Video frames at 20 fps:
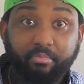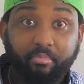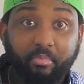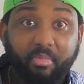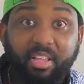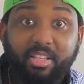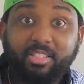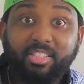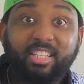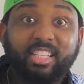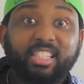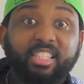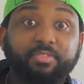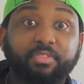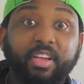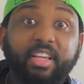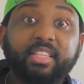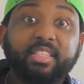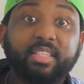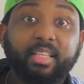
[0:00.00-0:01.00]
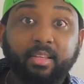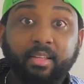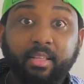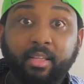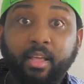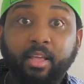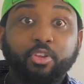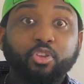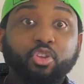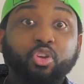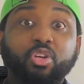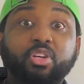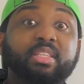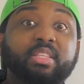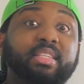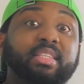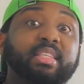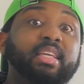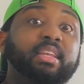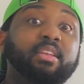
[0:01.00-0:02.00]
Because let's face it, you could
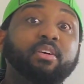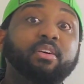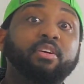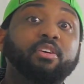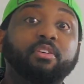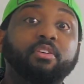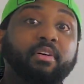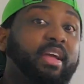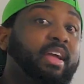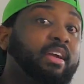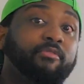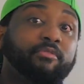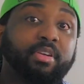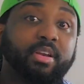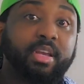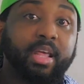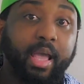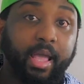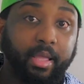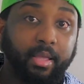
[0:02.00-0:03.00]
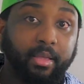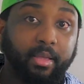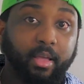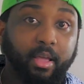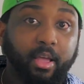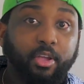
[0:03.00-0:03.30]
see the girl every day,